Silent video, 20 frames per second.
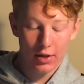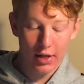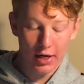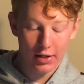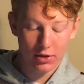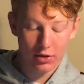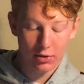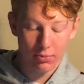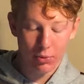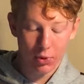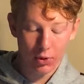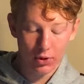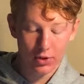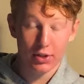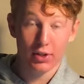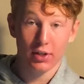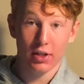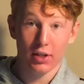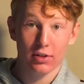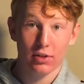that it supports.
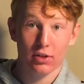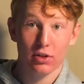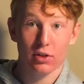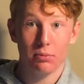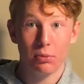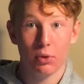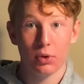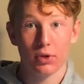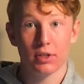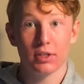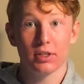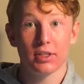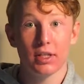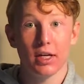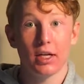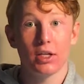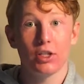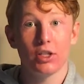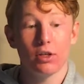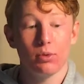It doesn't support the
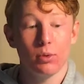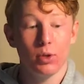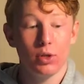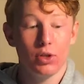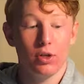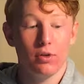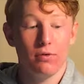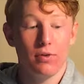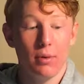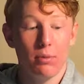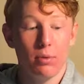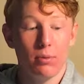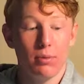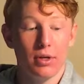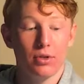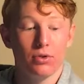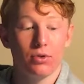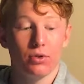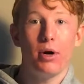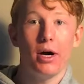2nd generation of Apple
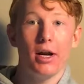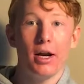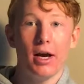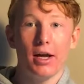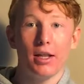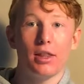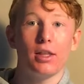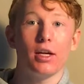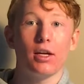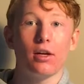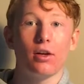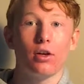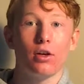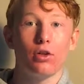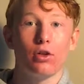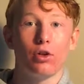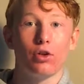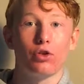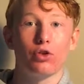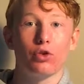Pencil. But I think
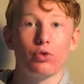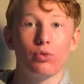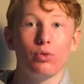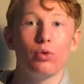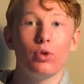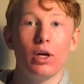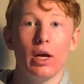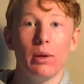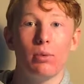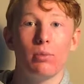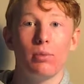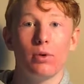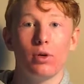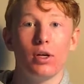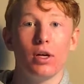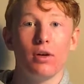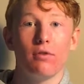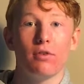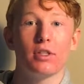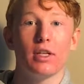the true
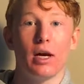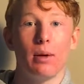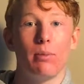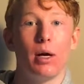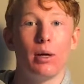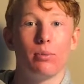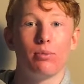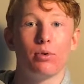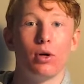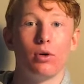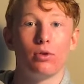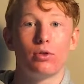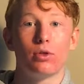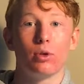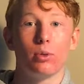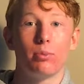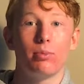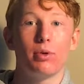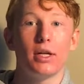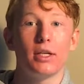capability of this iPad Pro to
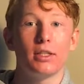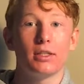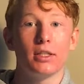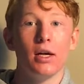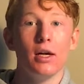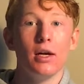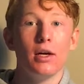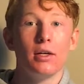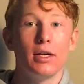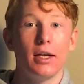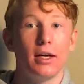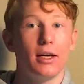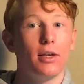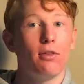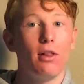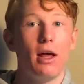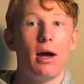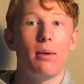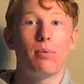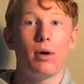replace taking a
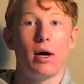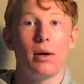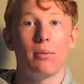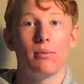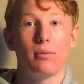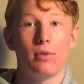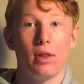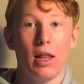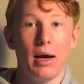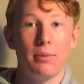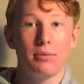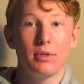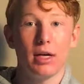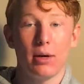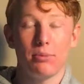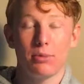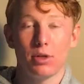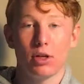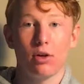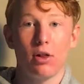
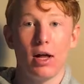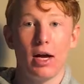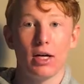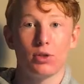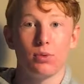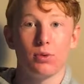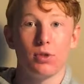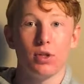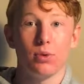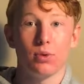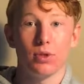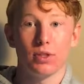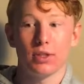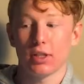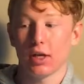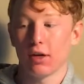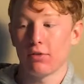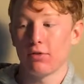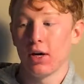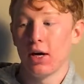laptop to class with you and
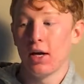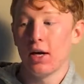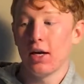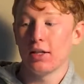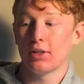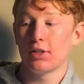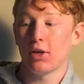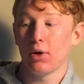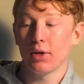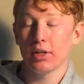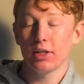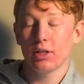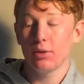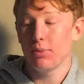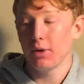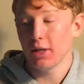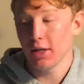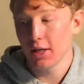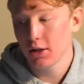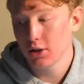stuff is going to
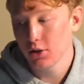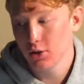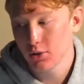be